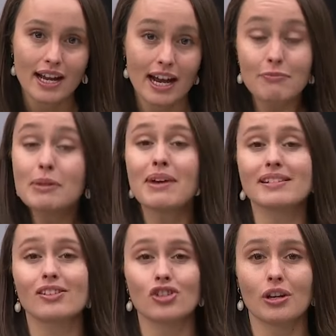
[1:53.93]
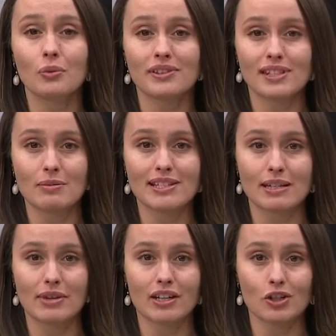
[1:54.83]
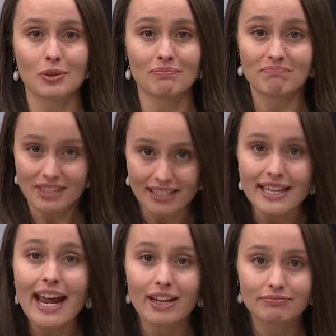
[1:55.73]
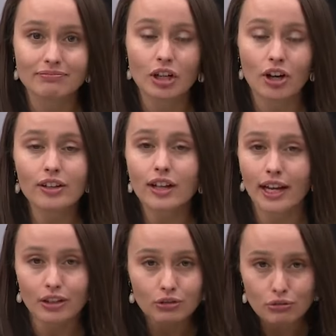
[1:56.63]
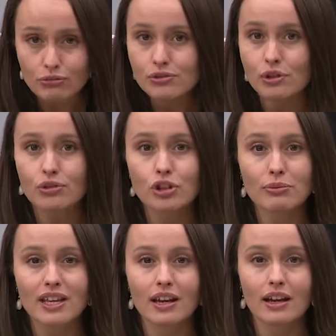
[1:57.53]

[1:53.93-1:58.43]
I've been messaging with CBZ management today online through social media,